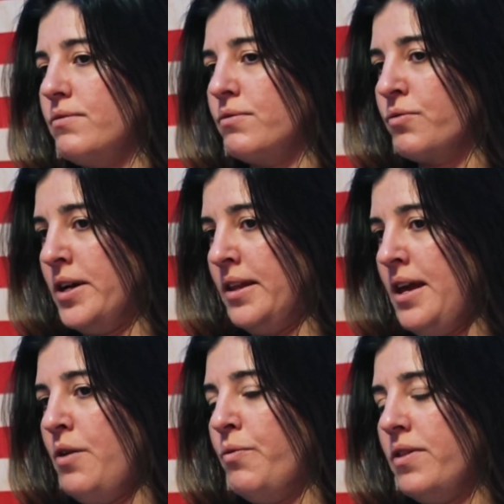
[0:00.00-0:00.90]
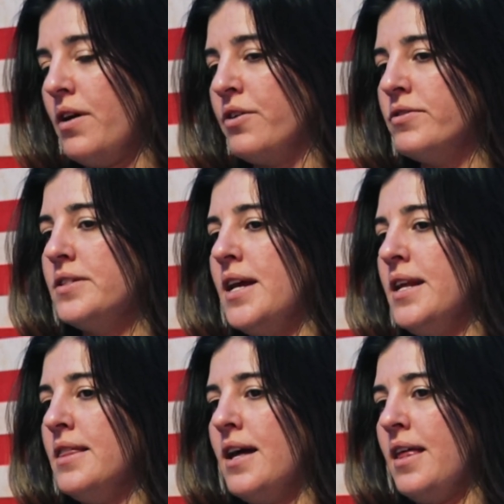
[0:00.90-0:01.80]
really with
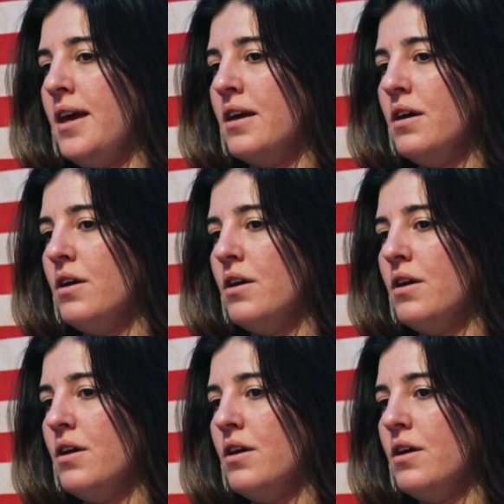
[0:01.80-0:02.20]
understanding that like